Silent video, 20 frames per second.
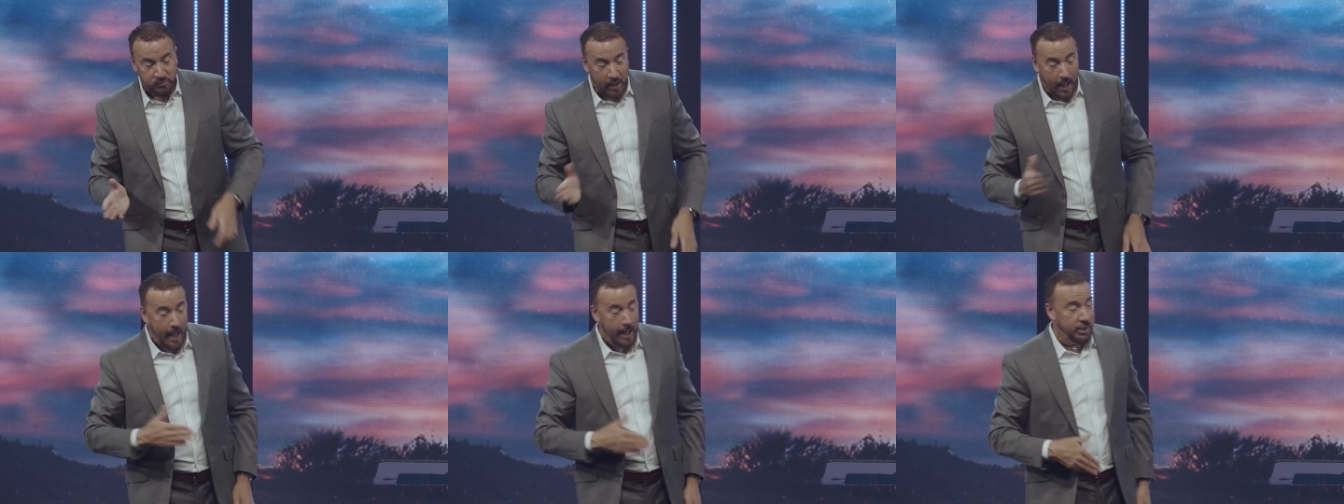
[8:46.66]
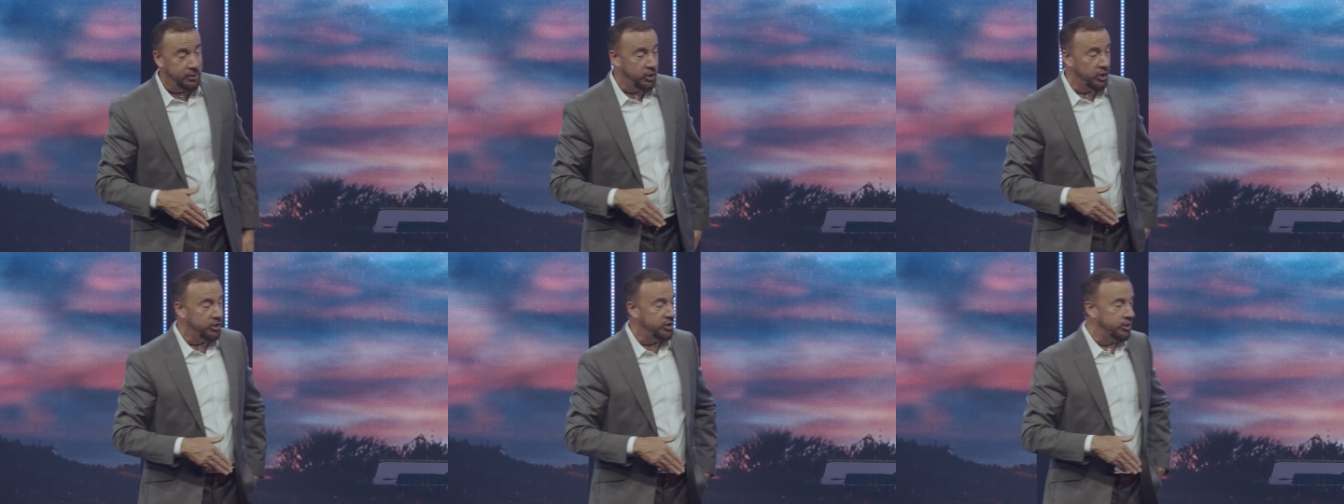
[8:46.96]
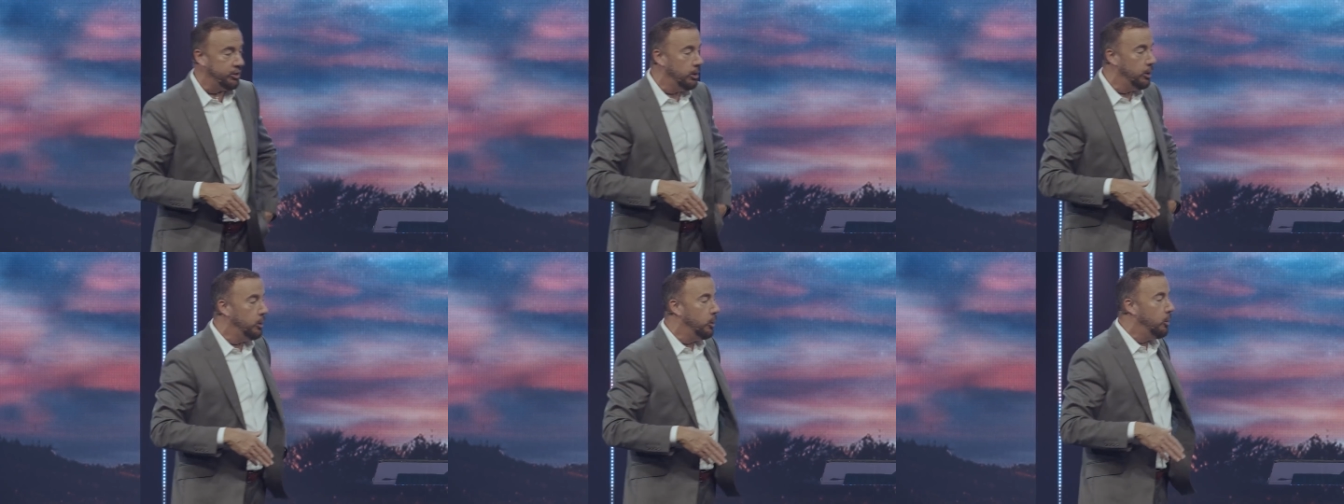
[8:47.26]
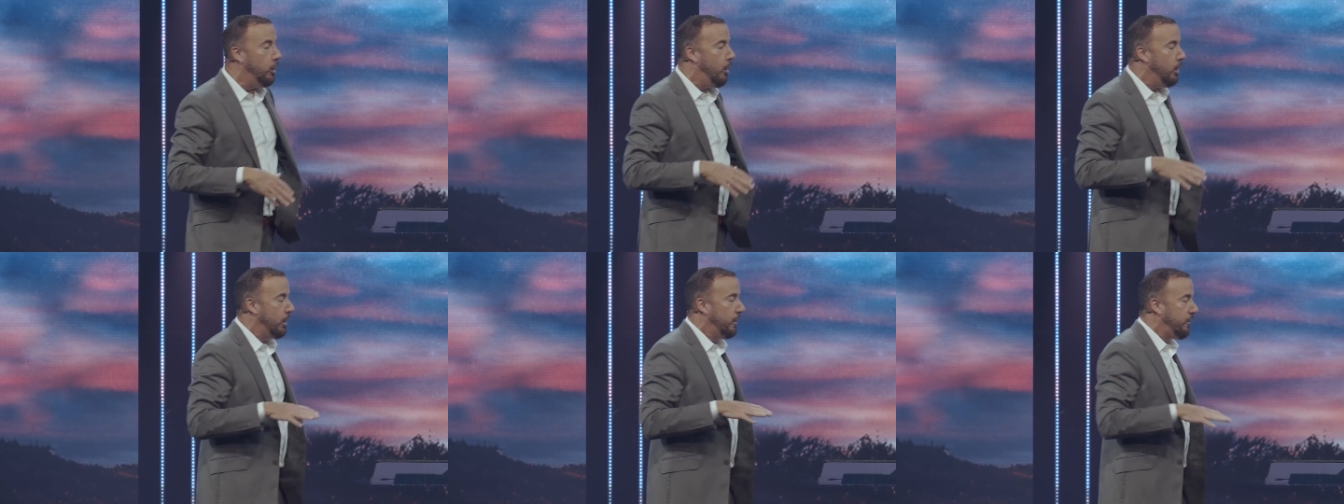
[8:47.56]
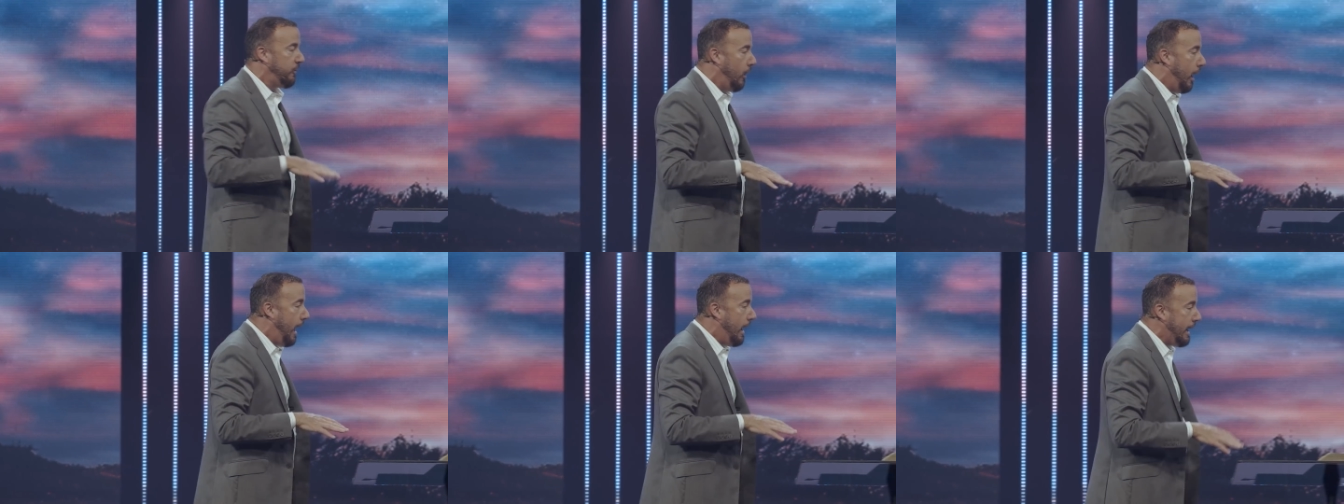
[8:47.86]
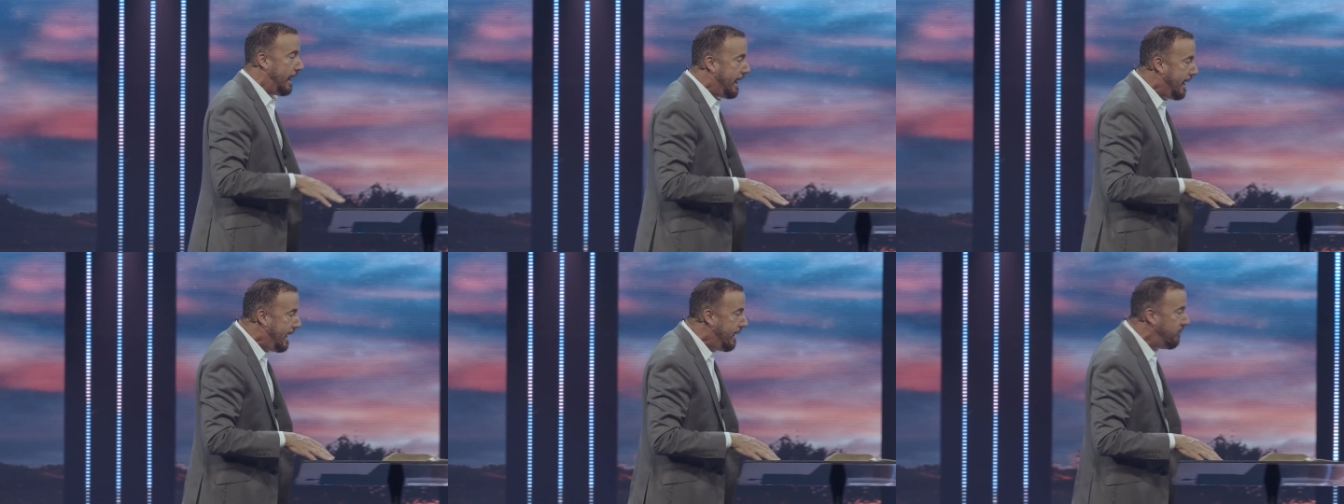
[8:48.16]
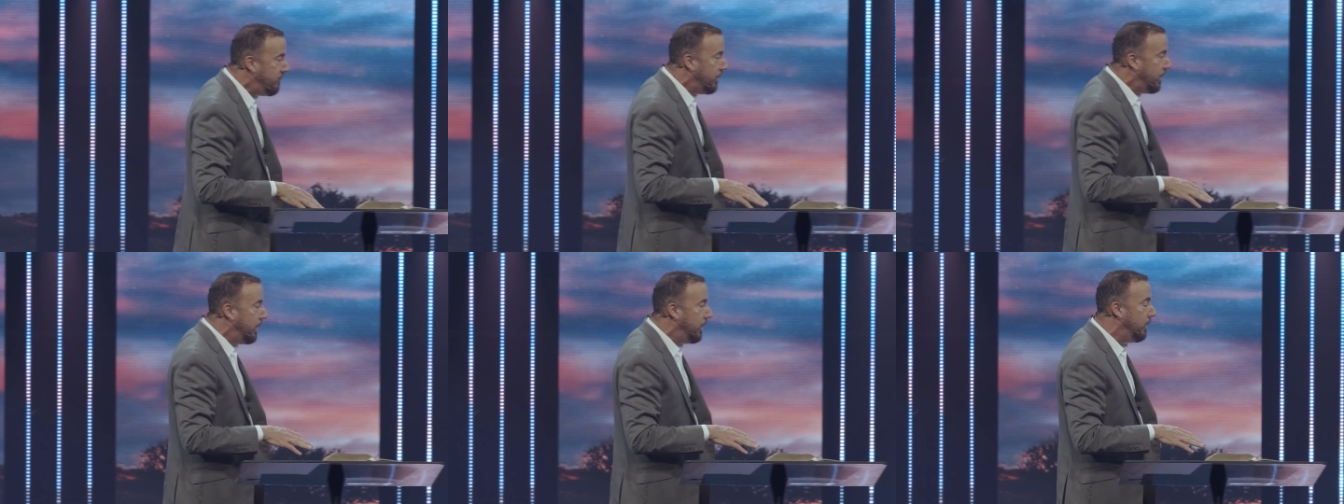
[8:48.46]
I just knew on a Friday
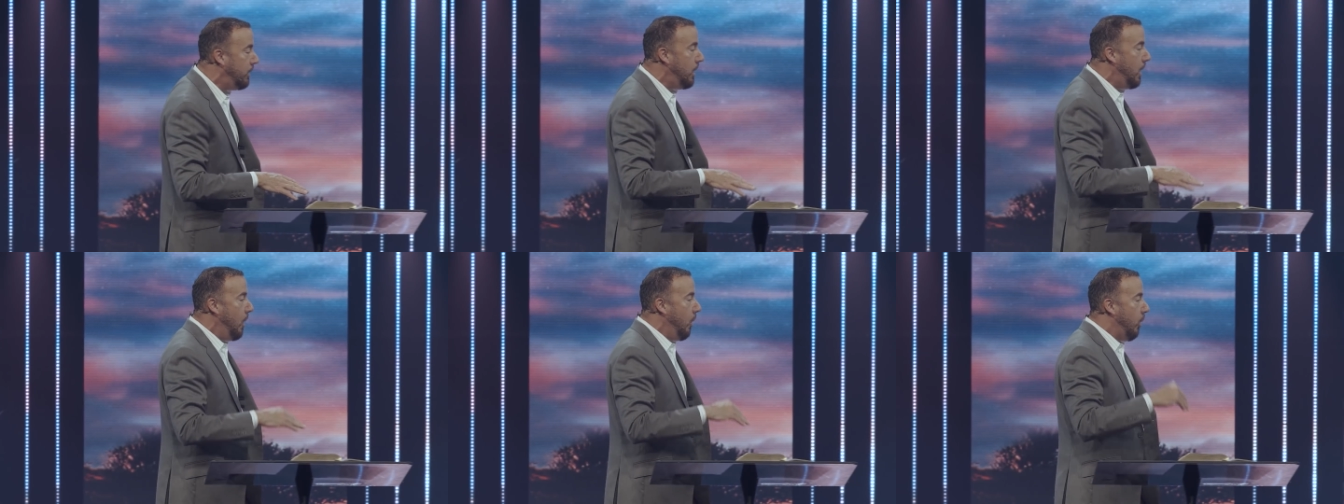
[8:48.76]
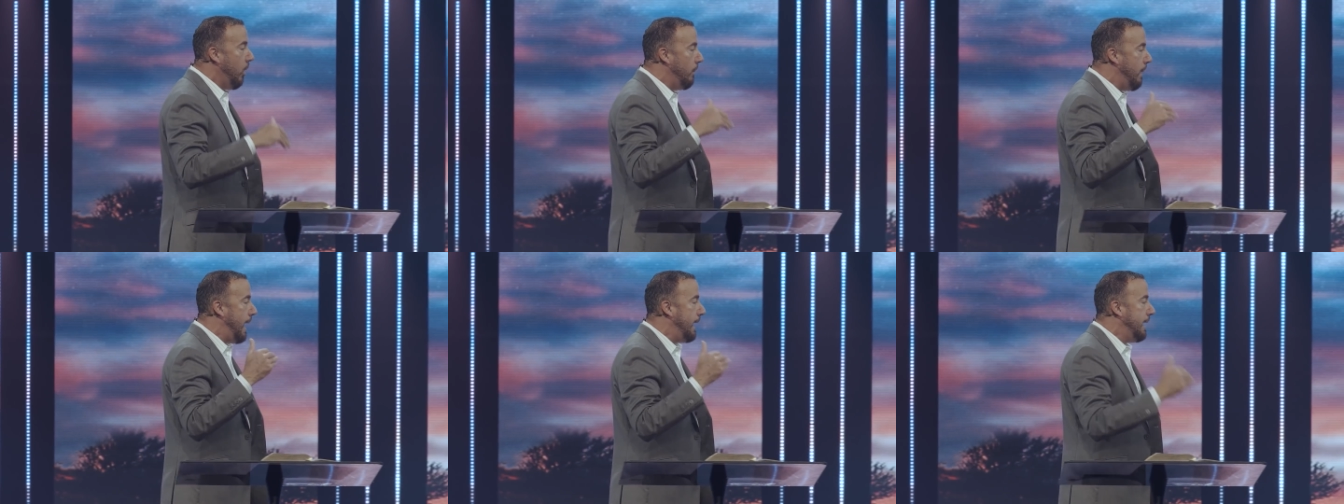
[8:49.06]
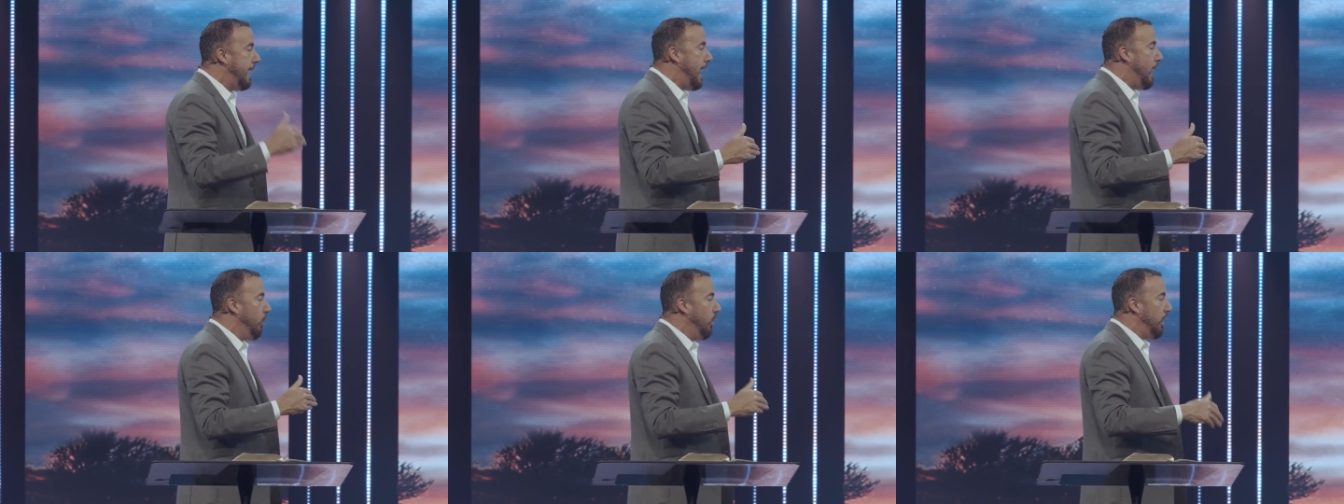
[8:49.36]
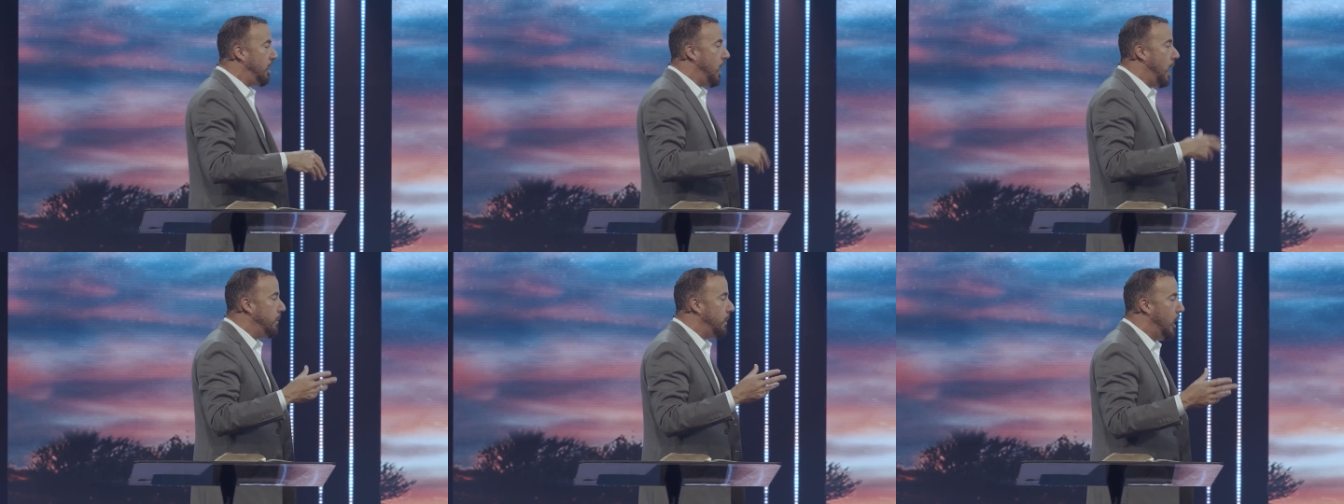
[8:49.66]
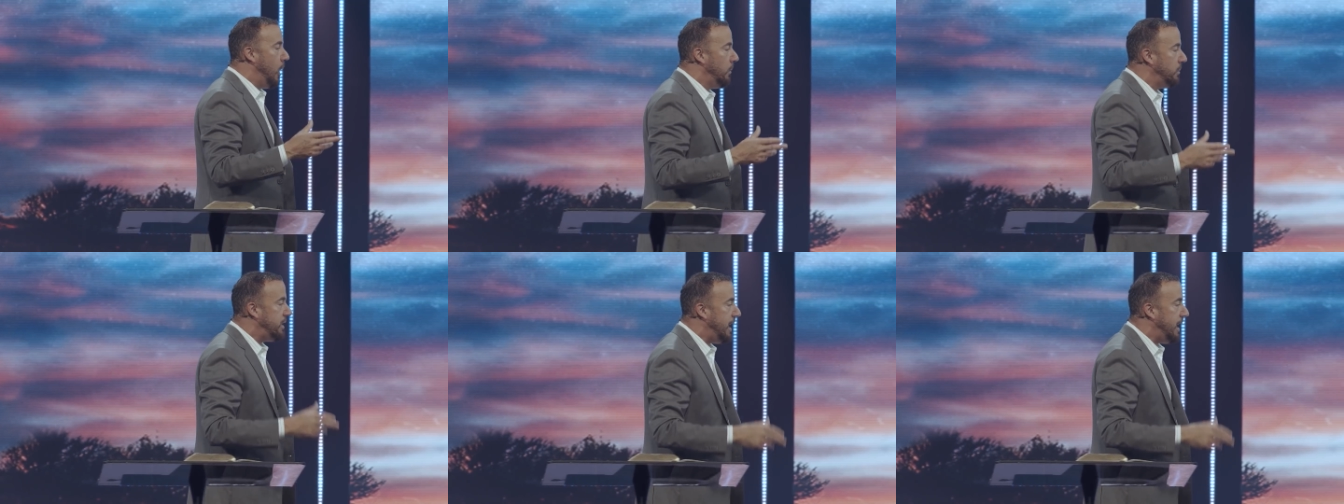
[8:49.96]
evening when my dad would come home,